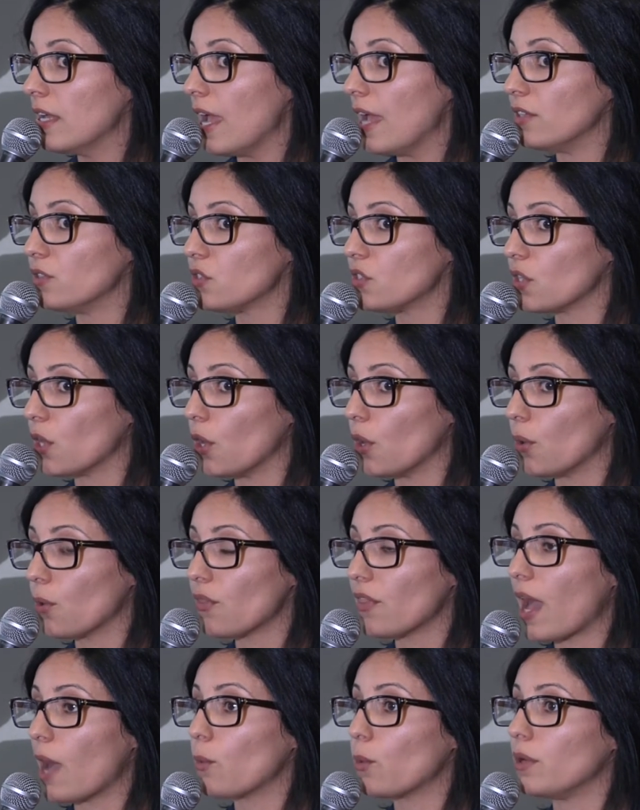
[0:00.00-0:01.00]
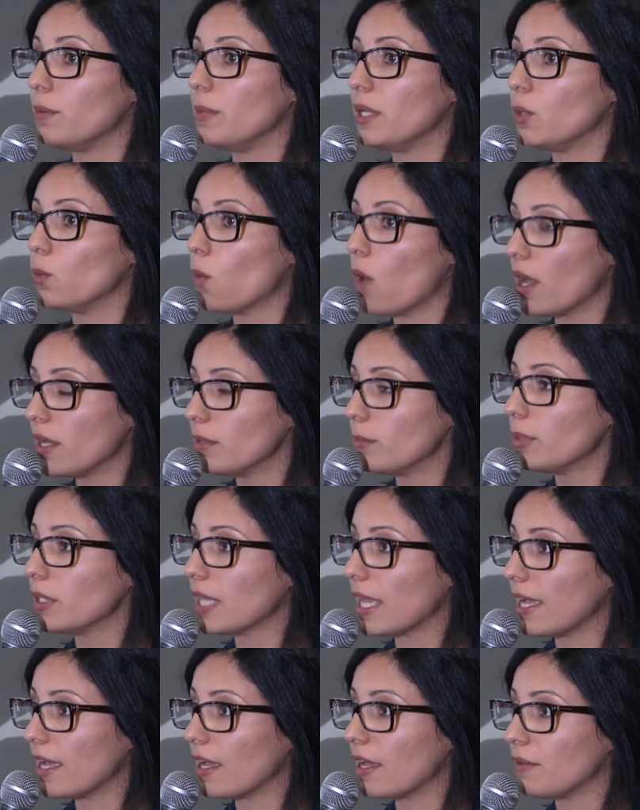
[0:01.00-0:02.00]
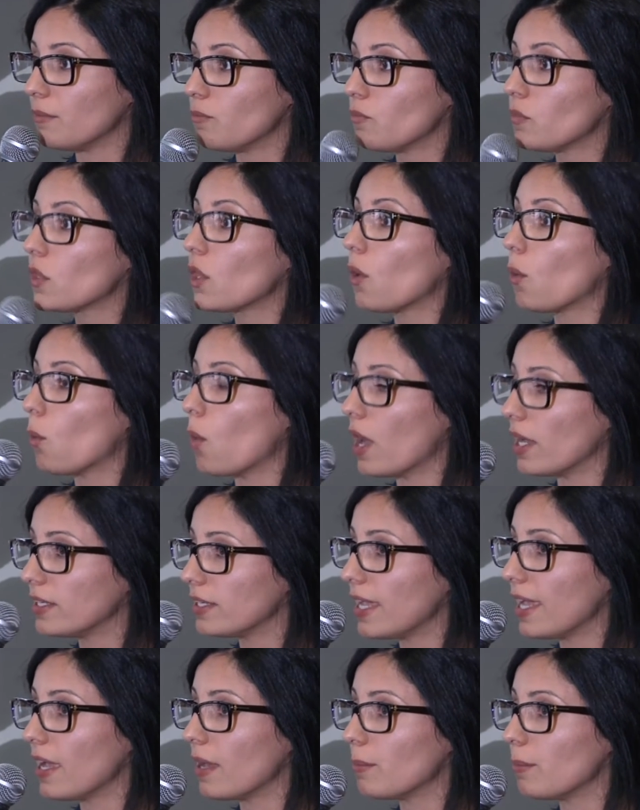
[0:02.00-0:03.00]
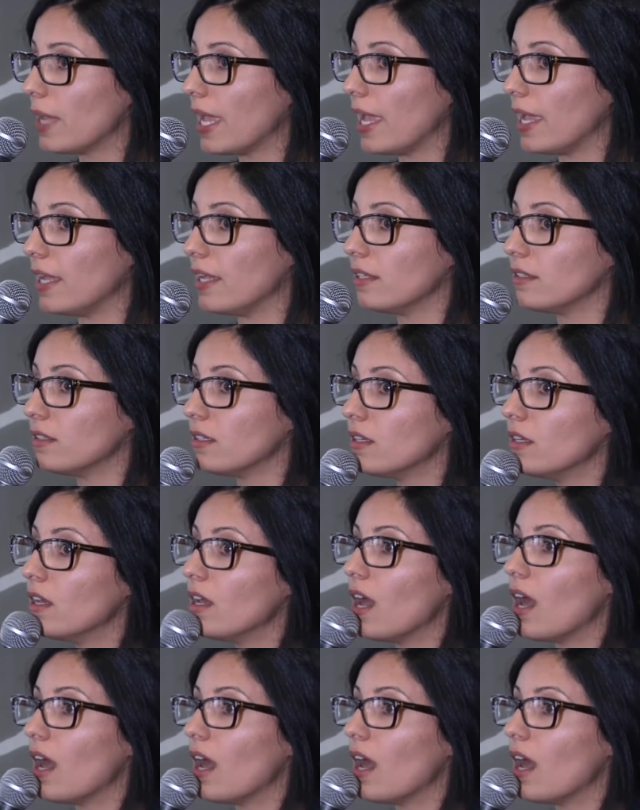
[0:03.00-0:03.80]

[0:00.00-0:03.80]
And so that would be one plan, one campaign,